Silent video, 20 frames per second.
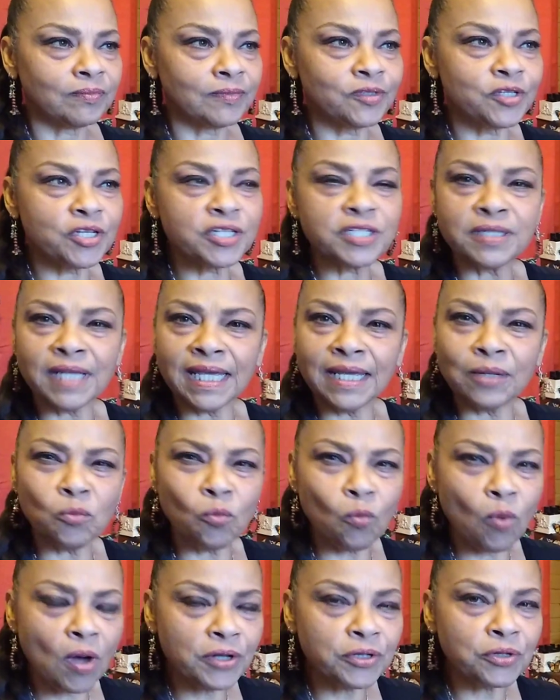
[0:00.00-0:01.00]
Just
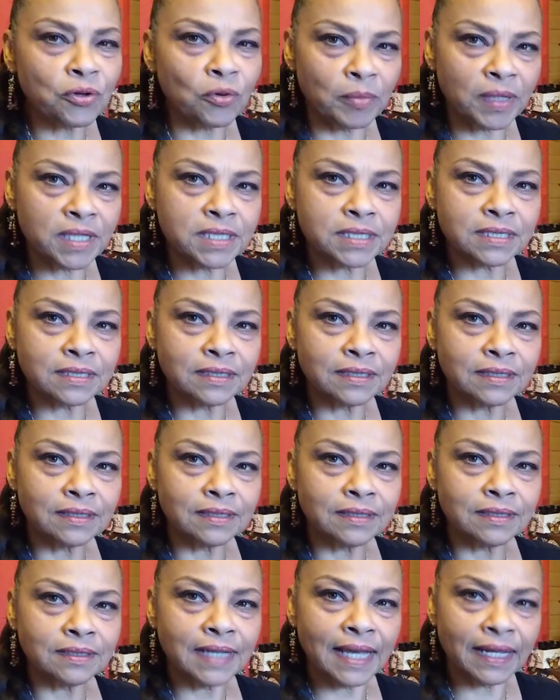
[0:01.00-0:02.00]
in wonderment
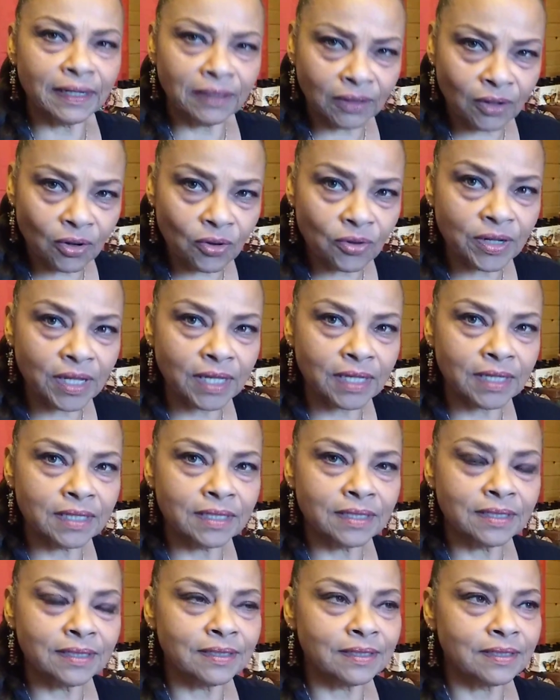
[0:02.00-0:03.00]
and
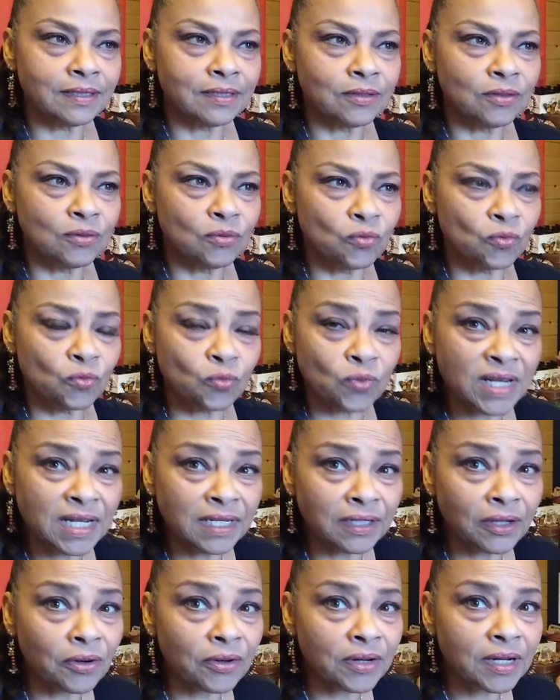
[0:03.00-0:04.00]
learning,
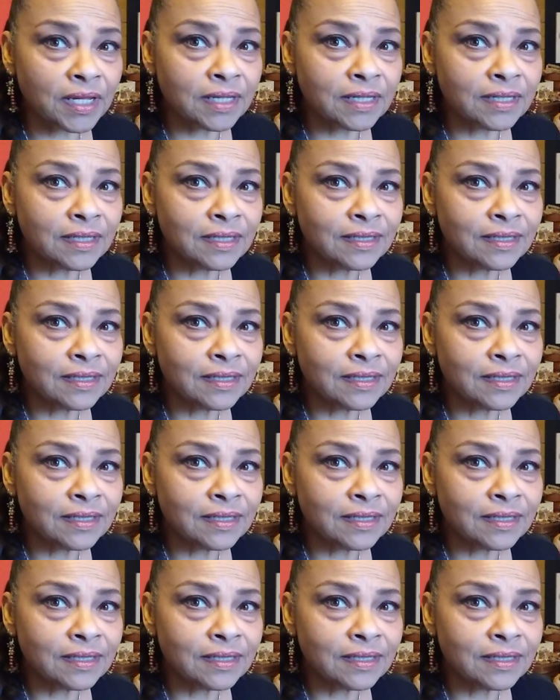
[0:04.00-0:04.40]
relearning.